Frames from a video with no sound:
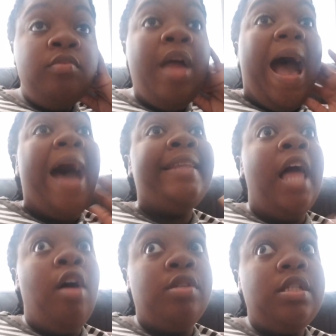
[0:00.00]
I
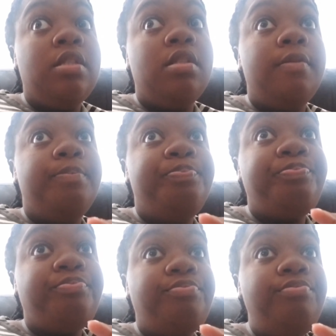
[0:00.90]
lost
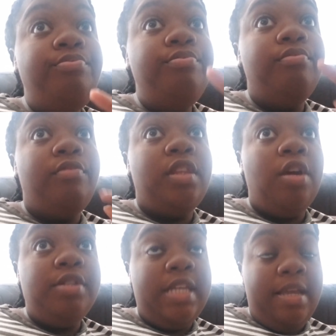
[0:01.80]

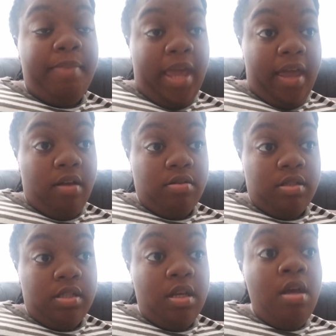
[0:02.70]
13
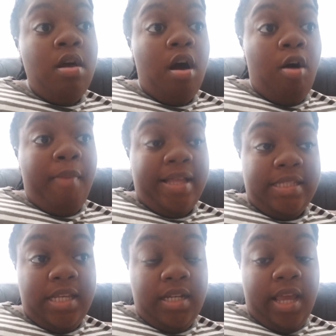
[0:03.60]
pounds on my
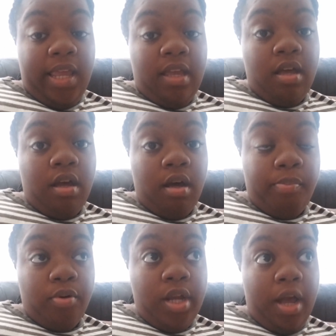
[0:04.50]
10-day
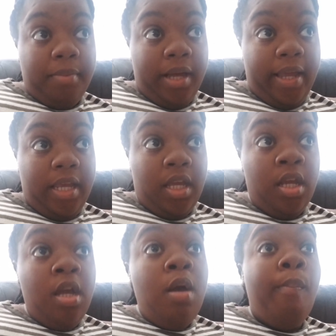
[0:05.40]
pre-op diet.
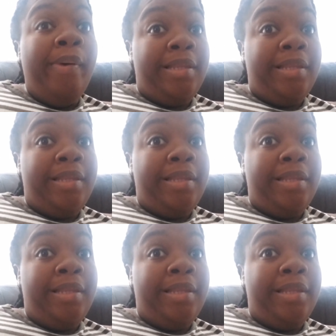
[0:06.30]
But the